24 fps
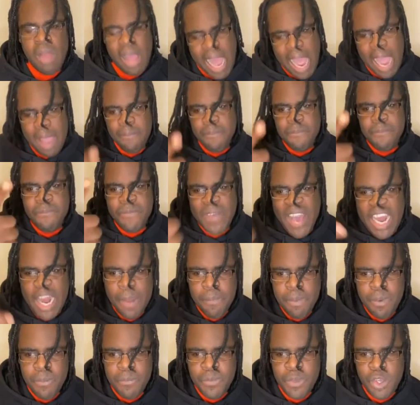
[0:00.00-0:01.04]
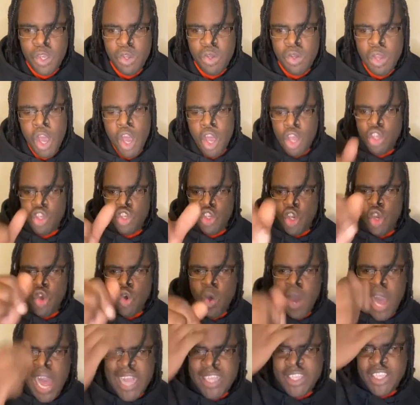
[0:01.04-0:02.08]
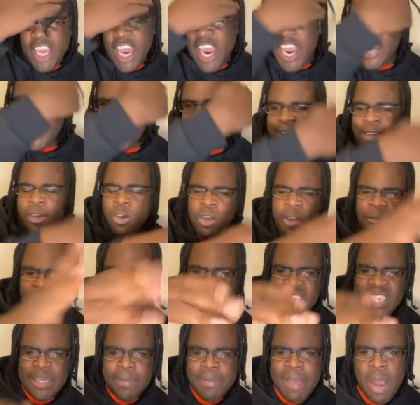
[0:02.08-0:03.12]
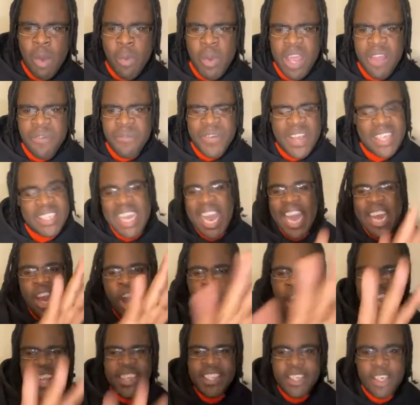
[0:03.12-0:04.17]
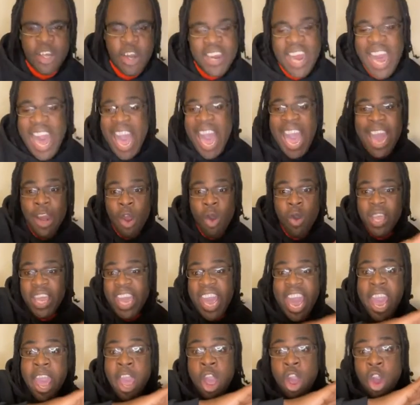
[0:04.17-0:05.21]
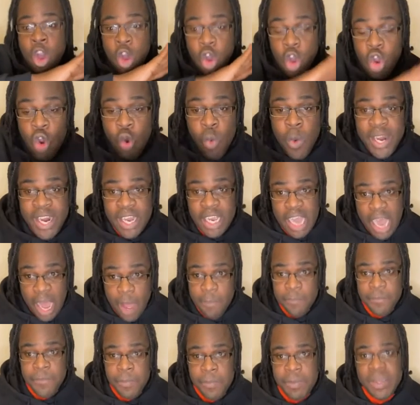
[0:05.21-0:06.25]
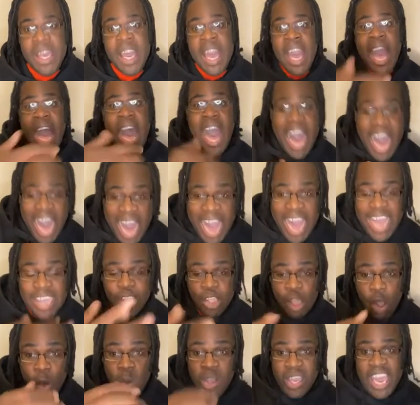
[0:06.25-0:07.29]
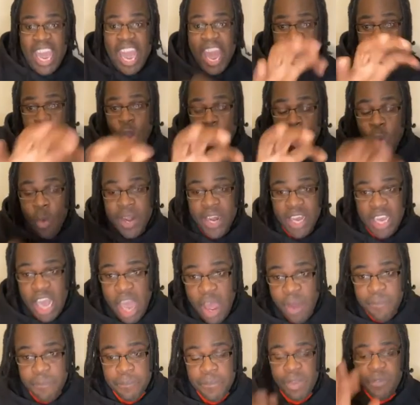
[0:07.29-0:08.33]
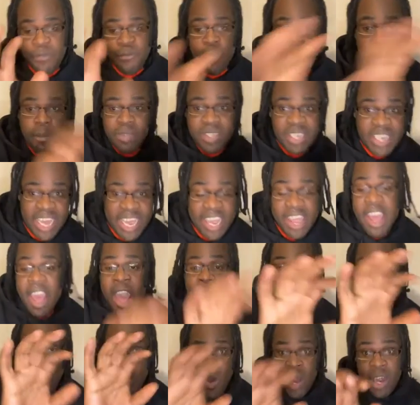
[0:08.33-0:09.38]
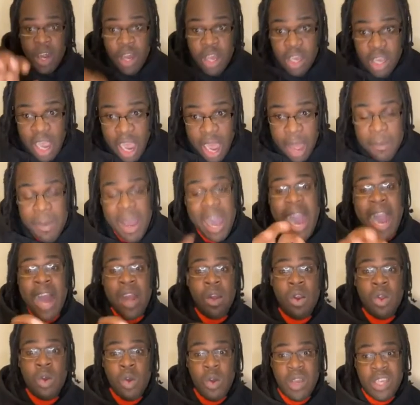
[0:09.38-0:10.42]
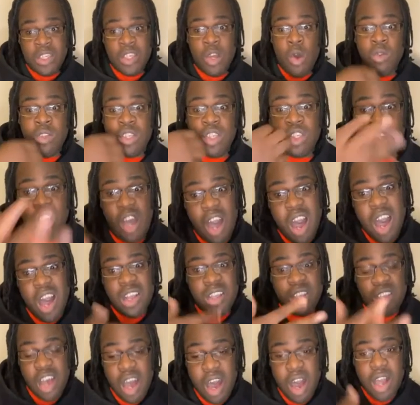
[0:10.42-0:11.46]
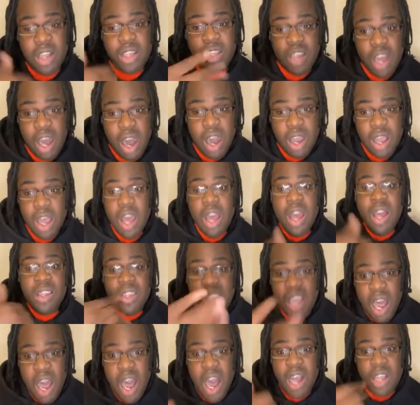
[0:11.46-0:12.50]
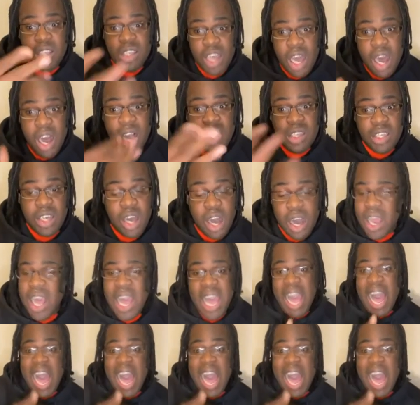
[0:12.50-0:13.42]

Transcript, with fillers: I'm fed up of you. You and Terity on the feast of me are weak friends. And honest to God, I don't care who wanna come for me. I don't care who wanna come for me from today. When to come, our logo is going to talk, talk, talk, talk, talk, talk.